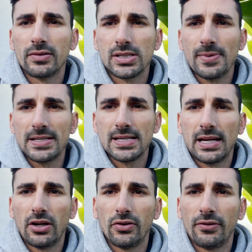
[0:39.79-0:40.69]
Just been
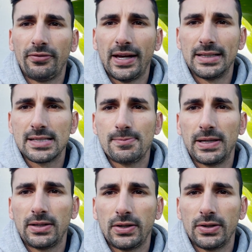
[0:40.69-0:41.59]
sitting on the fence
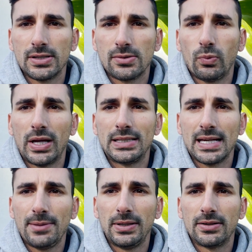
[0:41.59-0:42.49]
because we're
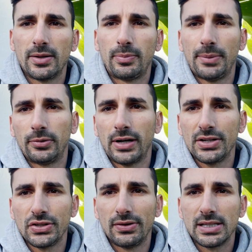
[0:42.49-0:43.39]
deep into the preparation.